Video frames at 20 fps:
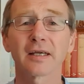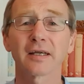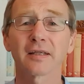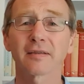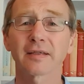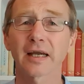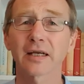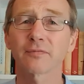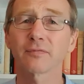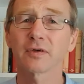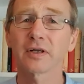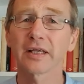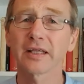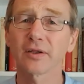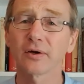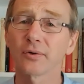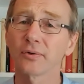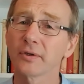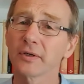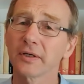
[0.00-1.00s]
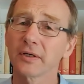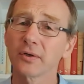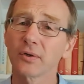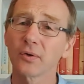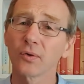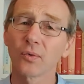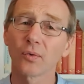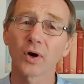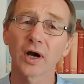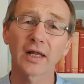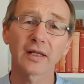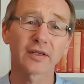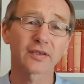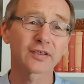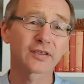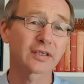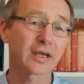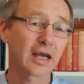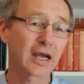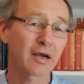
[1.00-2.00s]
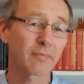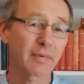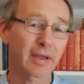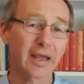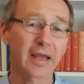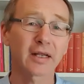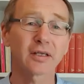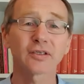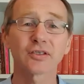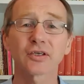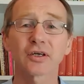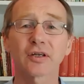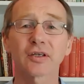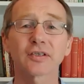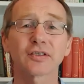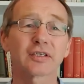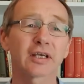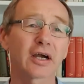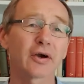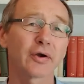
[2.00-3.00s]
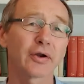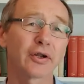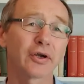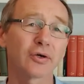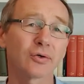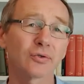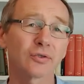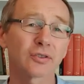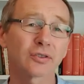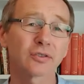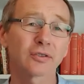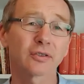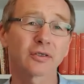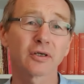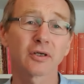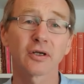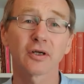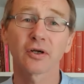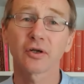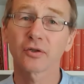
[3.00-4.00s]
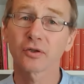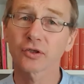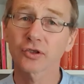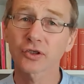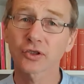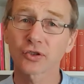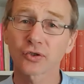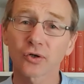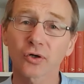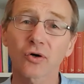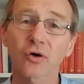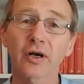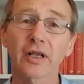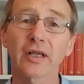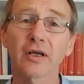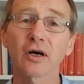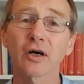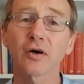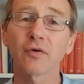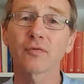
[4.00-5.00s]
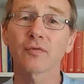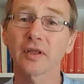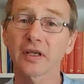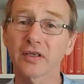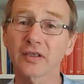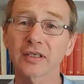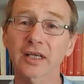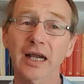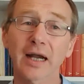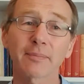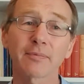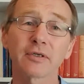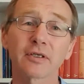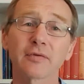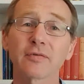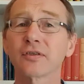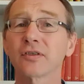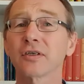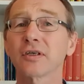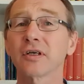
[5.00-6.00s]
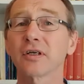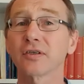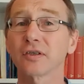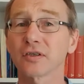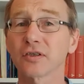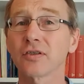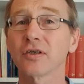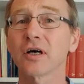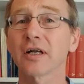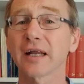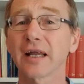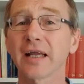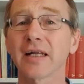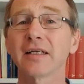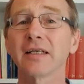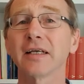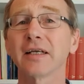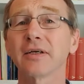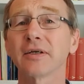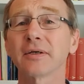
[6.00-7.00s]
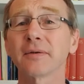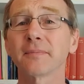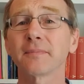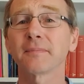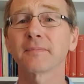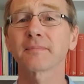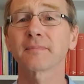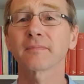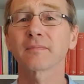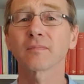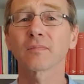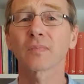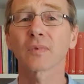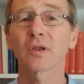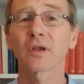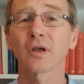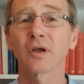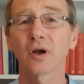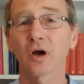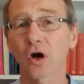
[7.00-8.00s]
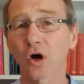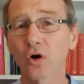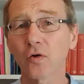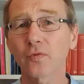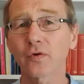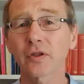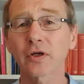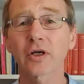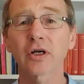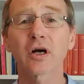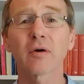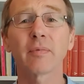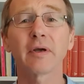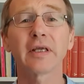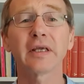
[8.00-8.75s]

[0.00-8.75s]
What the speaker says: Thankfully though, while the psalm ends on a sour note, The story of these captives does not end here. Over the coming